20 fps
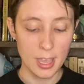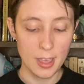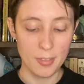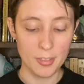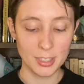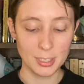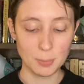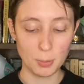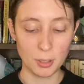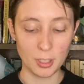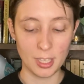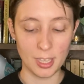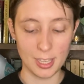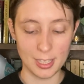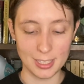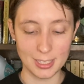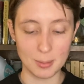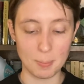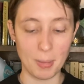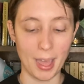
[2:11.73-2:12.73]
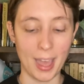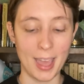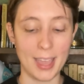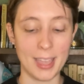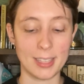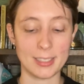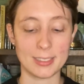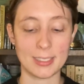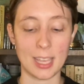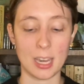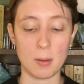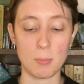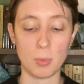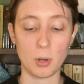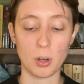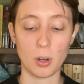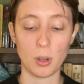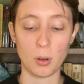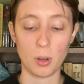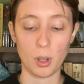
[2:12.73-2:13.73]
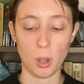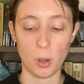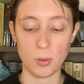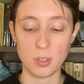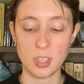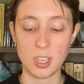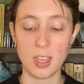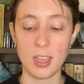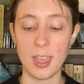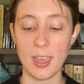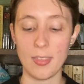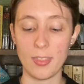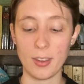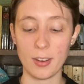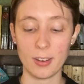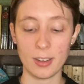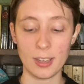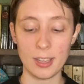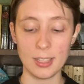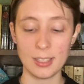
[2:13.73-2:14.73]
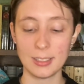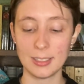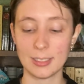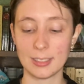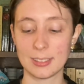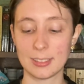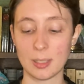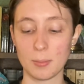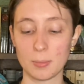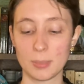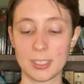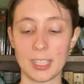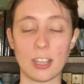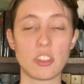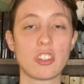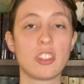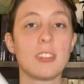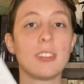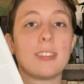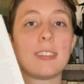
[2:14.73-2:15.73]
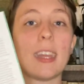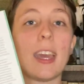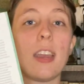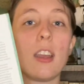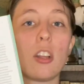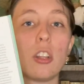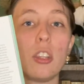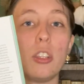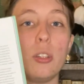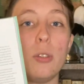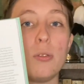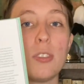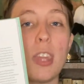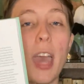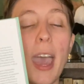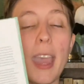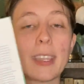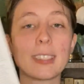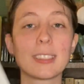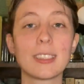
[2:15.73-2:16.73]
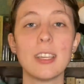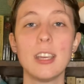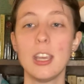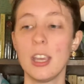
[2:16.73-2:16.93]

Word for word: This book is by Sadamura Koto, and there is some sections that include text,